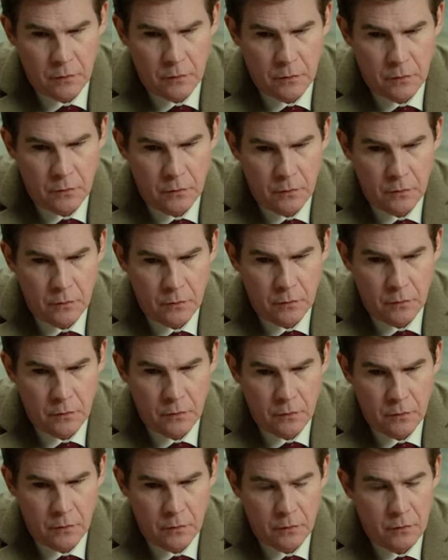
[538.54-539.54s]
last message to
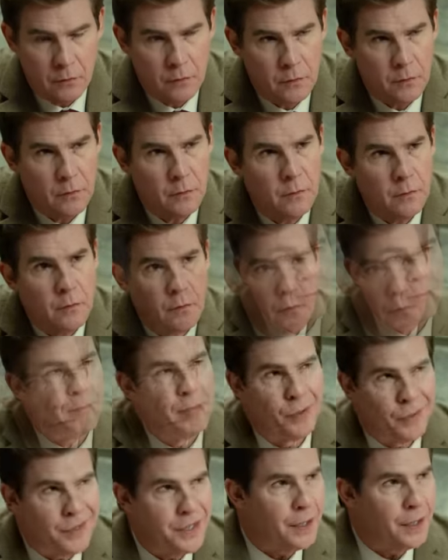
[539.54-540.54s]
them. The
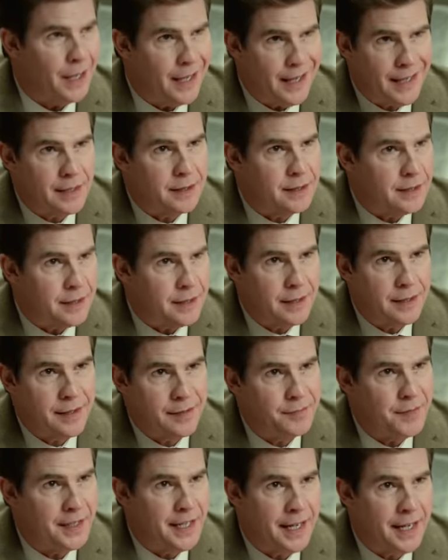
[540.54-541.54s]
detective asks them if they're
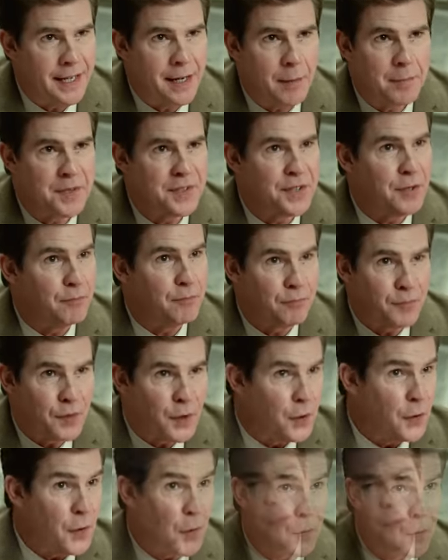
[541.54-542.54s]
sure Wallace isn't pulling a
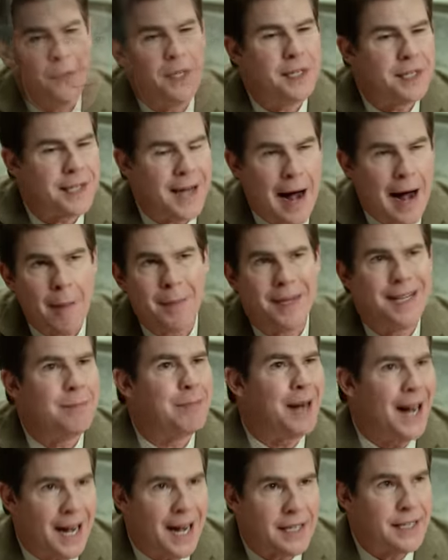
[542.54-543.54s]
prank, pointing out that they
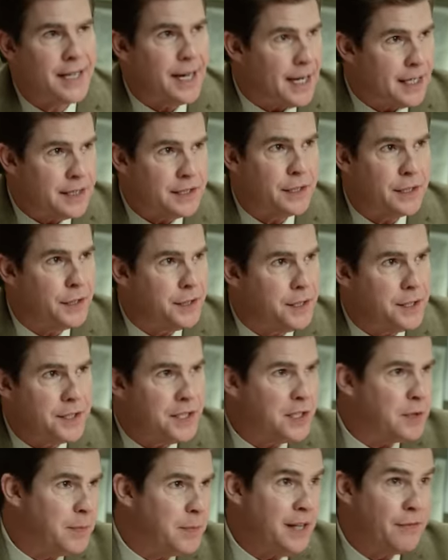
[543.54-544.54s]
usually clown around in their
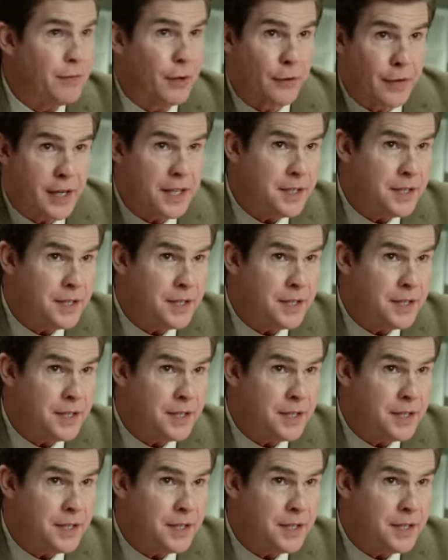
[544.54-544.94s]
podcasts.